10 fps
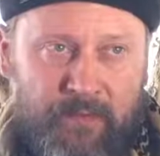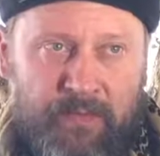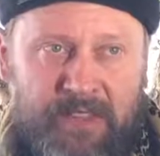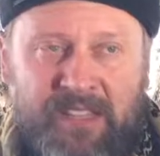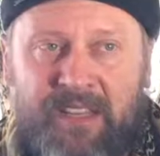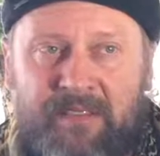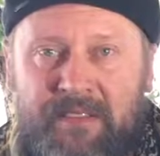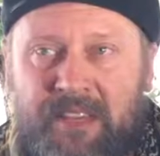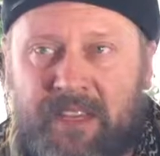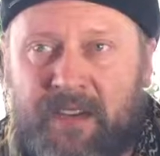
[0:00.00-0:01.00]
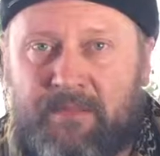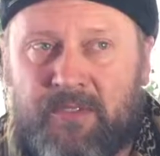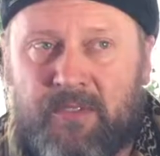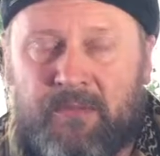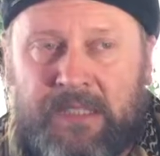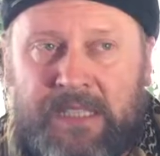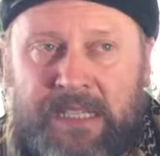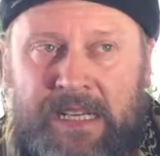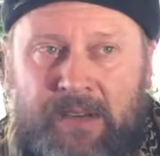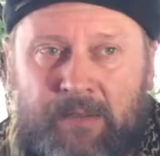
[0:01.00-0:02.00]
when we set everything up. So
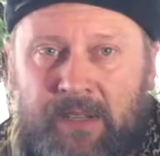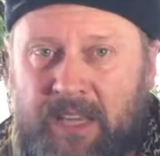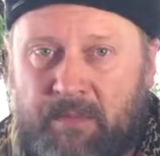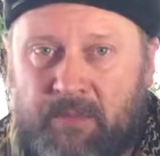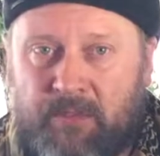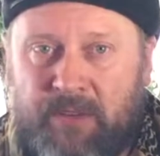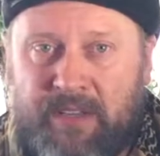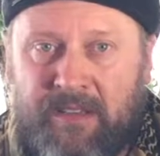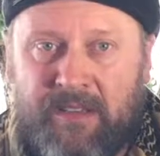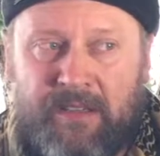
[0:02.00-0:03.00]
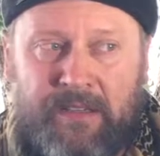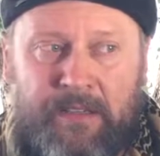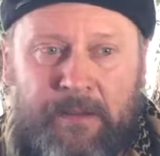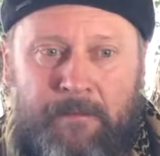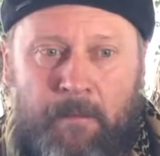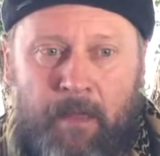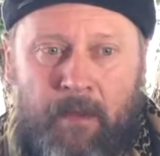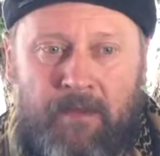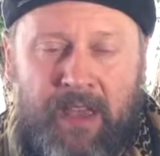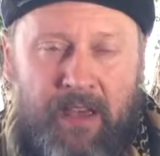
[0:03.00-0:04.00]
we'll keep on shooting.
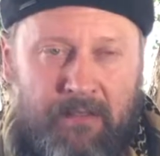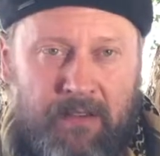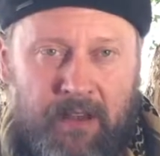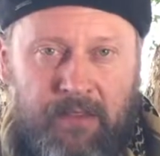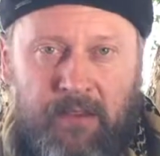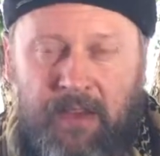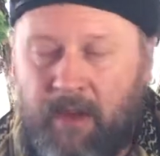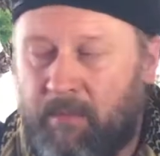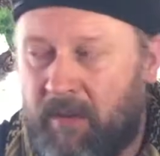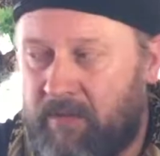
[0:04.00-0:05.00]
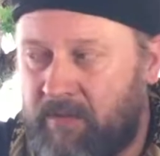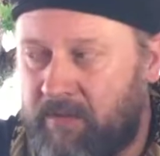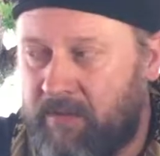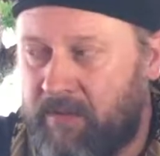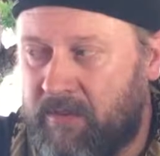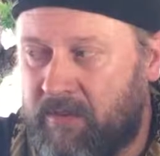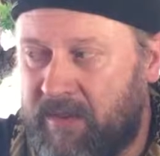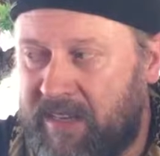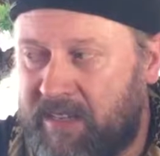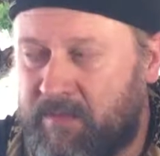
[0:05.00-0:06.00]
We have got a couple of
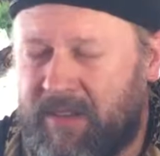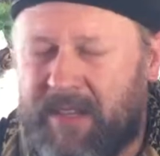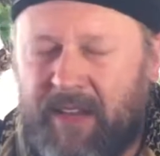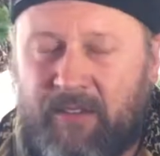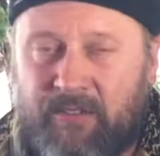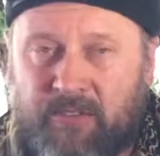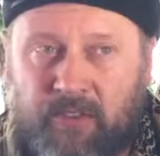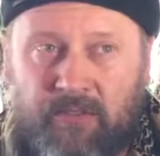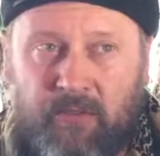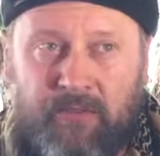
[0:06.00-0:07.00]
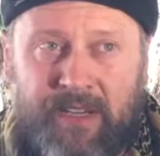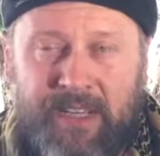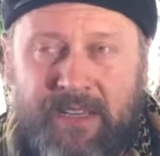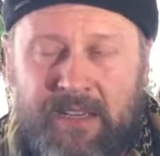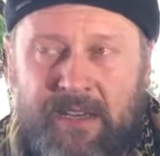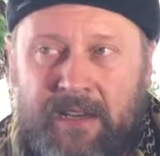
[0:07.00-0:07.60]
really spectacular shots already,